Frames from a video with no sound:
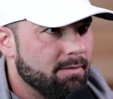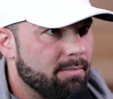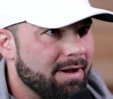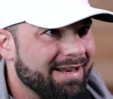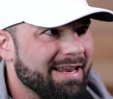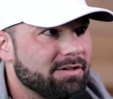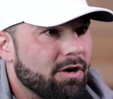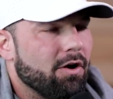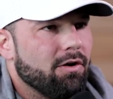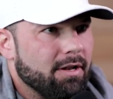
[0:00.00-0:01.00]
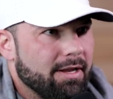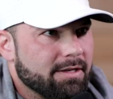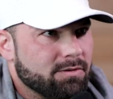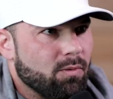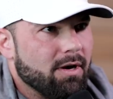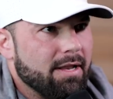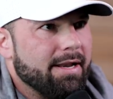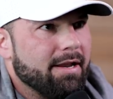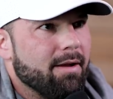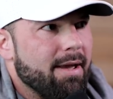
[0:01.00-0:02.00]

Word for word: But internally is where letting